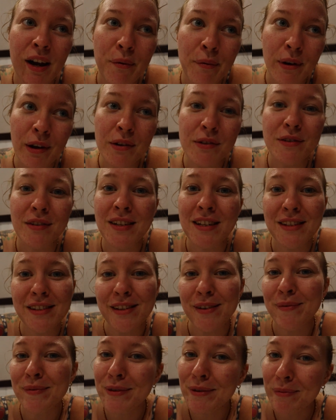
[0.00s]
We also did
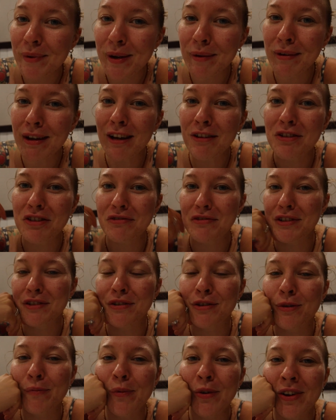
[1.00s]
some swimming, which was
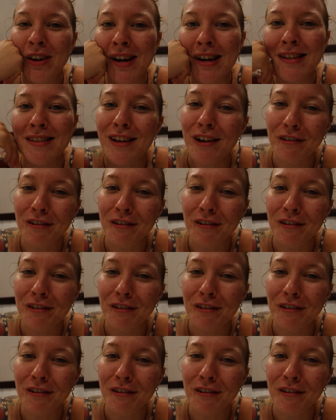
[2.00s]
super nice.